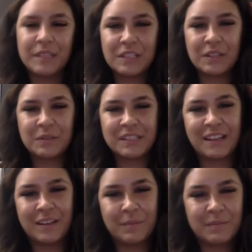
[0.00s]
do
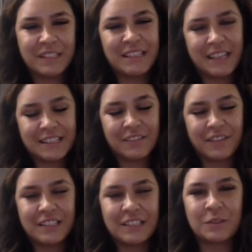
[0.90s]
some sneaks of it
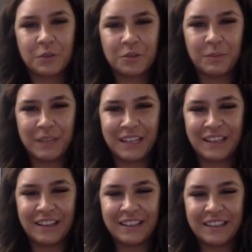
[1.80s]
to social
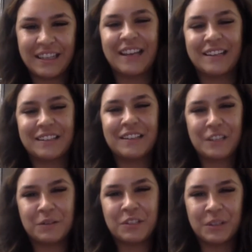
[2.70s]
media and
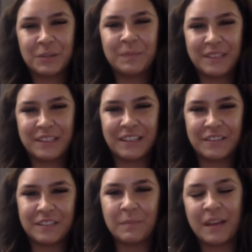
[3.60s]
YouTube and give
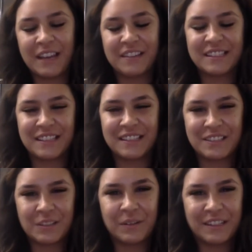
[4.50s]
some behind the scenes
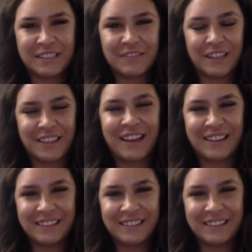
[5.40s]
tours via that.